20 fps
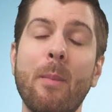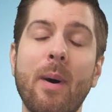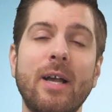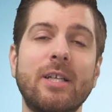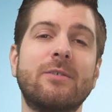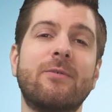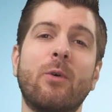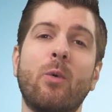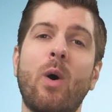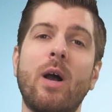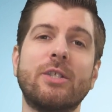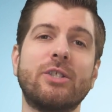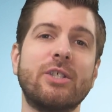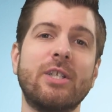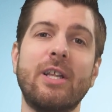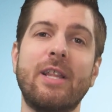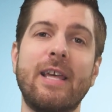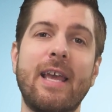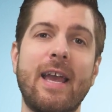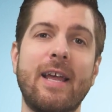much for
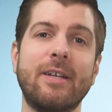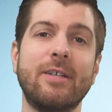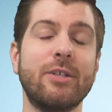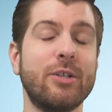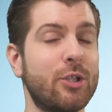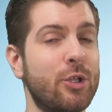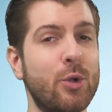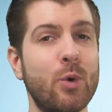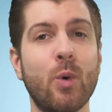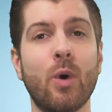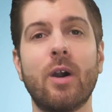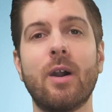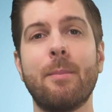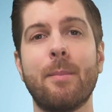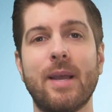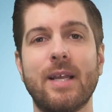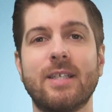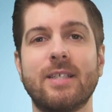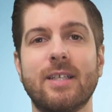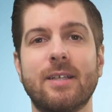watching to the end. You are
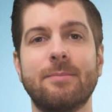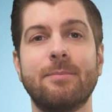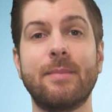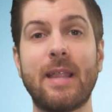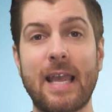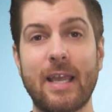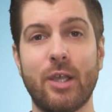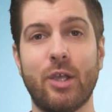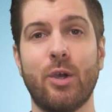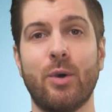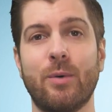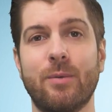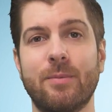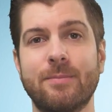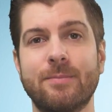amazing. Thank you.